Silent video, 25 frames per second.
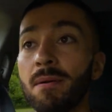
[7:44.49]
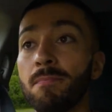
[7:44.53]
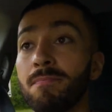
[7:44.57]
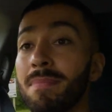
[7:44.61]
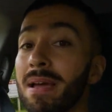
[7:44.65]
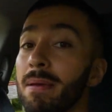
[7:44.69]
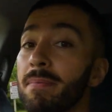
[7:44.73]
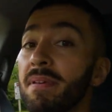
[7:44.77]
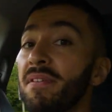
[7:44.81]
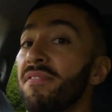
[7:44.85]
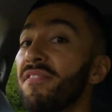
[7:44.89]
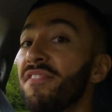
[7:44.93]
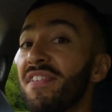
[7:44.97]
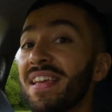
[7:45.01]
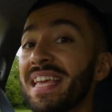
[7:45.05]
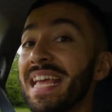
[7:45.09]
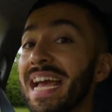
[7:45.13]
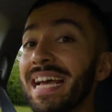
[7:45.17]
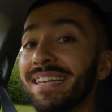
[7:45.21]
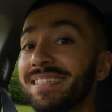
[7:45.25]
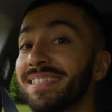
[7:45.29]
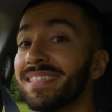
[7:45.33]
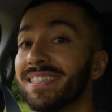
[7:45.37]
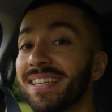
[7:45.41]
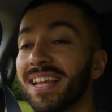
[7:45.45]
maybe
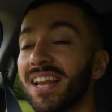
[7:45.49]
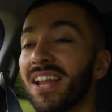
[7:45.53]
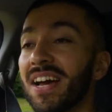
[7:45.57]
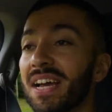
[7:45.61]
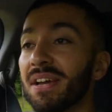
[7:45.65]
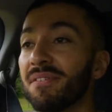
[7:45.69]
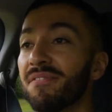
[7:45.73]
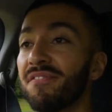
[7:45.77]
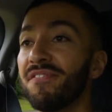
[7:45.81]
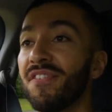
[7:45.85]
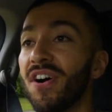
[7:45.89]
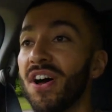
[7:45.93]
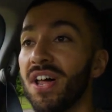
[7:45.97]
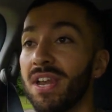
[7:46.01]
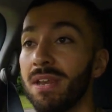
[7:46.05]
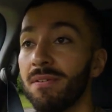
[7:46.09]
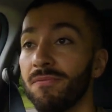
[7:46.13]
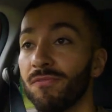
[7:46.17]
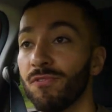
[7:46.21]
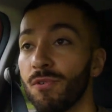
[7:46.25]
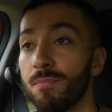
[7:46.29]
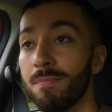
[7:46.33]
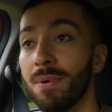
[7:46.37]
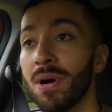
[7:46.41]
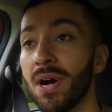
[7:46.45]
Fiesta-like
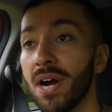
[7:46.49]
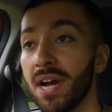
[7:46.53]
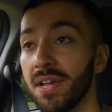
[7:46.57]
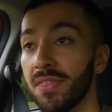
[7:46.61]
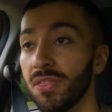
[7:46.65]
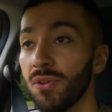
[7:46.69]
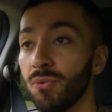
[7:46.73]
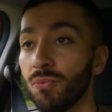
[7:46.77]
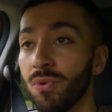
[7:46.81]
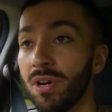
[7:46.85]
fun from behind the